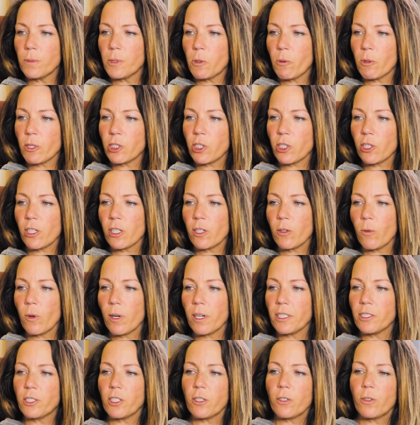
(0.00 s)
what you're going to
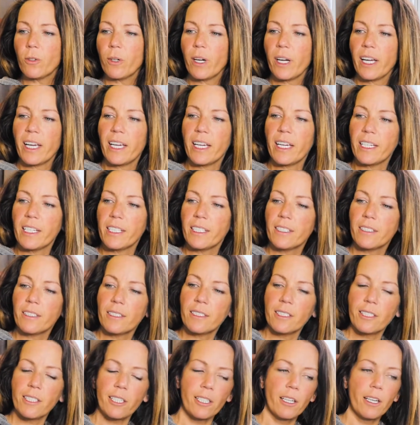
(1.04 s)
want to do
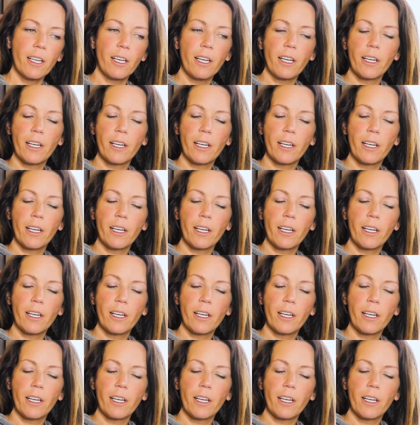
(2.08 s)
is